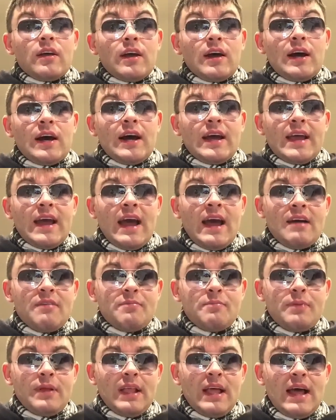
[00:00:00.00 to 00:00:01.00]
I
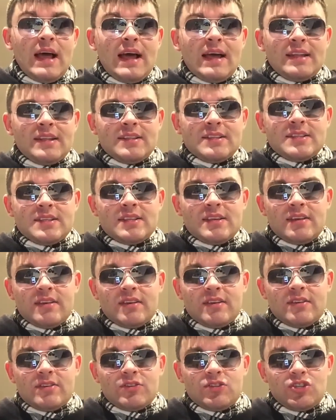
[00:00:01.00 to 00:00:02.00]
have planned
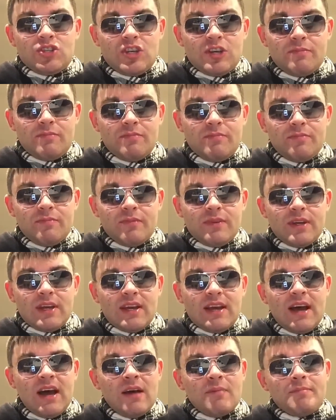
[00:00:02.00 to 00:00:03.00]
to
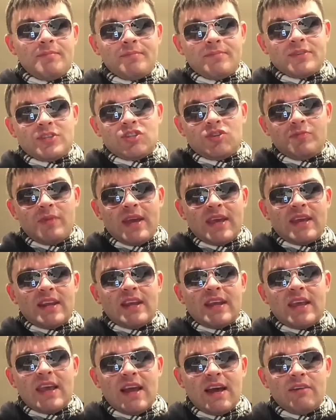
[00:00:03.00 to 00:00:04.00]
make an
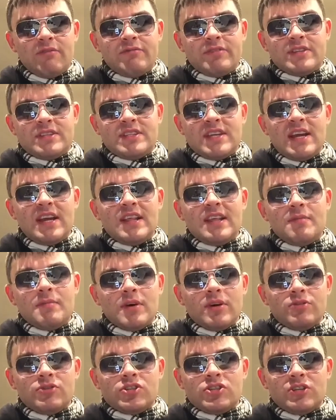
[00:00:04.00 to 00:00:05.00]
account for
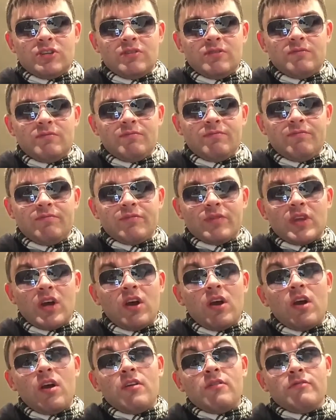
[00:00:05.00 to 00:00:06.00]
Dailymotion,
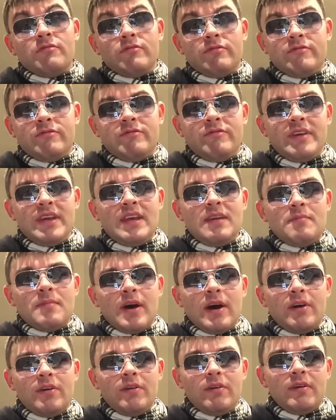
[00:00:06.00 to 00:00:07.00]

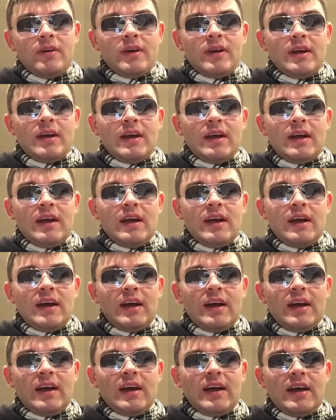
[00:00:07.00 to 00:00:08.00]
Vimeo,
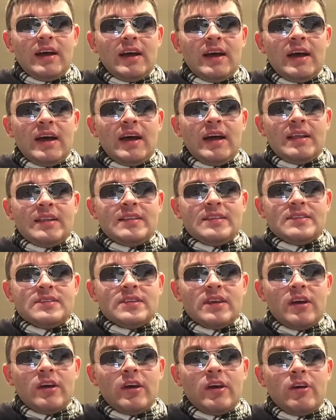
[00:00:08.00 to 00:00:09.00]
and
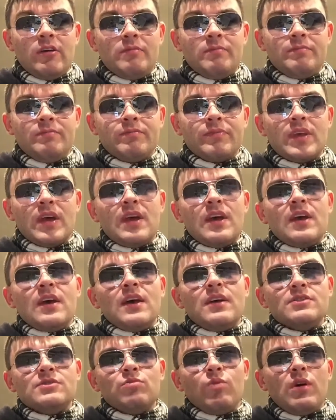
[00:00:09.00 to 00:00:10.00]

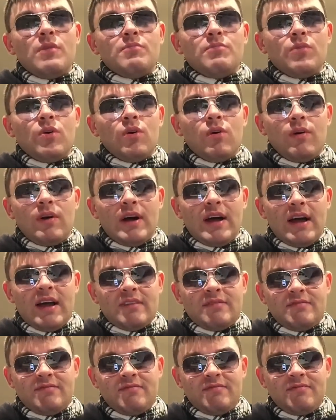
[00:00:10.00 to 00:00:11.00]
there's one more. I
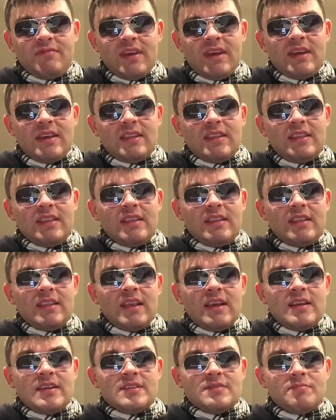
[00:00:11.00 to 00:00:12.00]
think
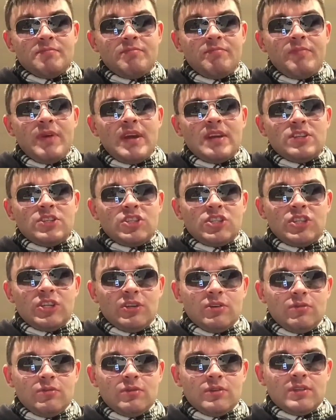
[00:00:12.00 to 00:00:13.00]
there's
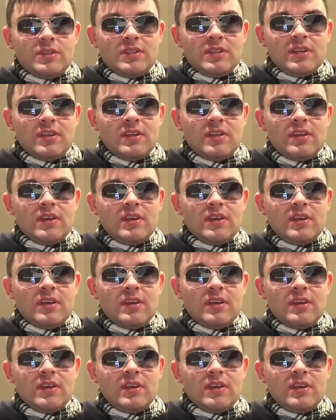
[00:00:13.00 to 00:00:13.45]
BitChute.